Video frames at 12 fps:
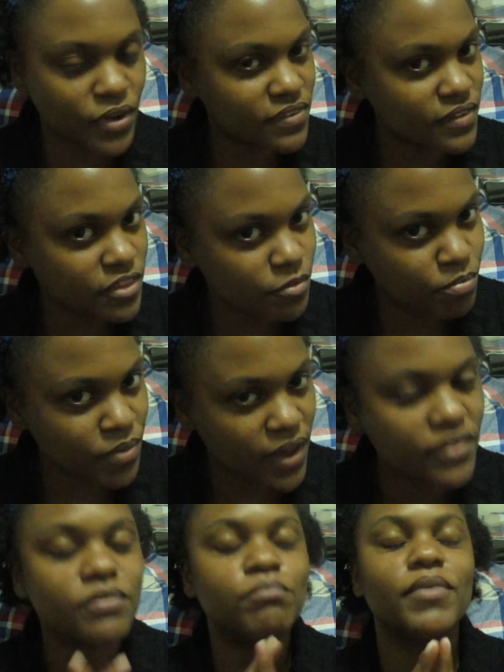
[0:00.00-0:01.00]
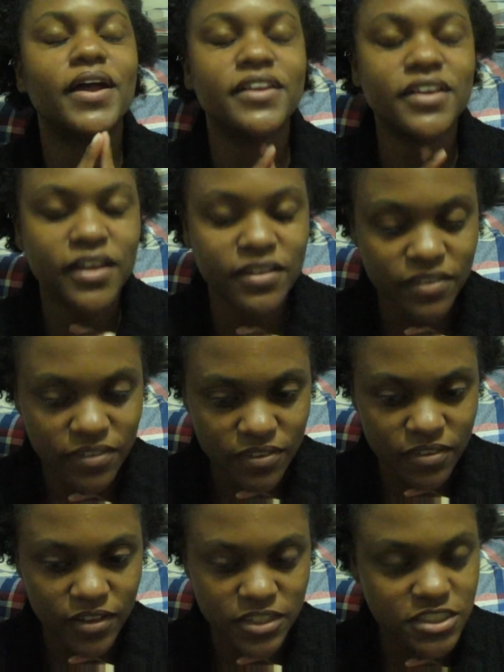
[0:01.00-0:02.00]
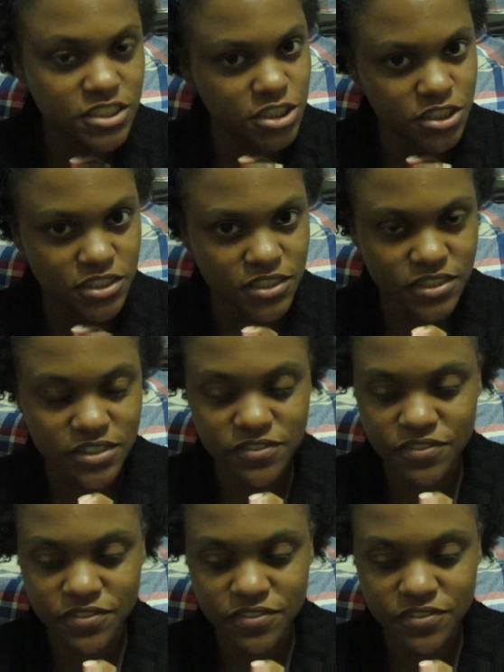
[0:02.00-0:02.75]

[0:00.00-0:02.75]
the wig is not the best but i did like this the cg